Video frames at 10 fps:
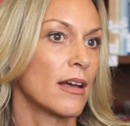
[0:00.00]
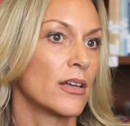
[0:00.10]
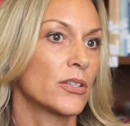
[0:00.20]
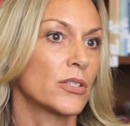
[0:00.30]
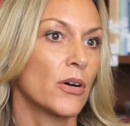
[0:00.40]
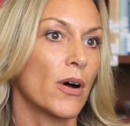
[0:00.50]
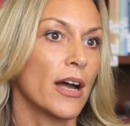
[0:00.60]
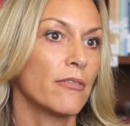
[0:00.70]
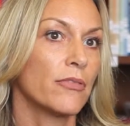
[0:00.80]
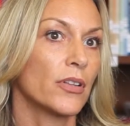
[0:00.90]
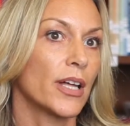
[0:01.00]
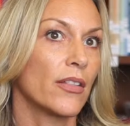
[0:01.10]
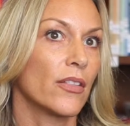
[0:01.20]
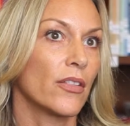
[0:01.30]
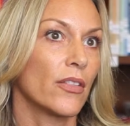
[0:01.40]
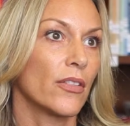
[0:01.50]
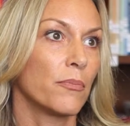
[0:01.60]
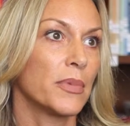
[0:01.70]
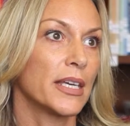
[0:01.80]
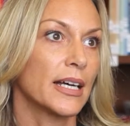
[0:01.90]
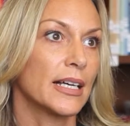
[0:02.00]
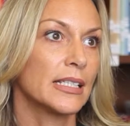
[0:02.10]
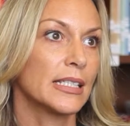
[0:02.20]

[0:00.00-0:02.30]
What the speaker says: So I feel that because